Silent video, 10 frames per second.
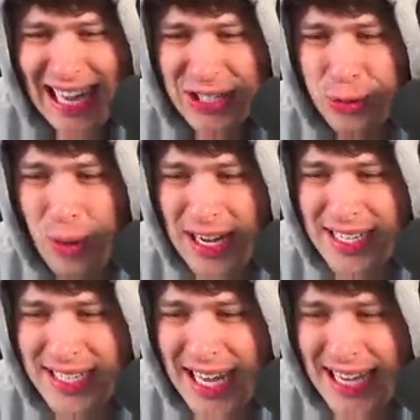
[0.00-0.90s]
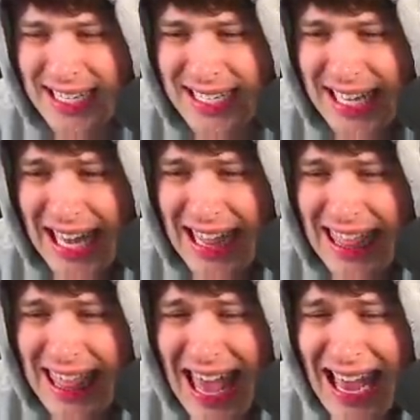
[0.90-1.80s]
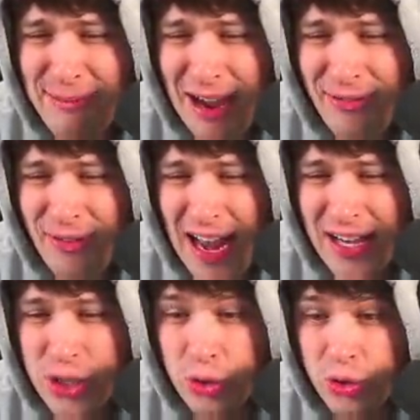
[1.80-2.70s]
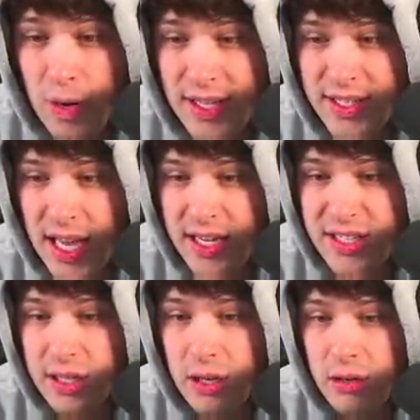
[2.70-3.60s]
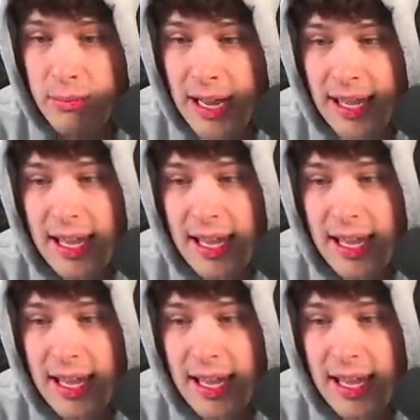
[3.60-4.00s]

and 26. And that, my friend, who's 26. Oh my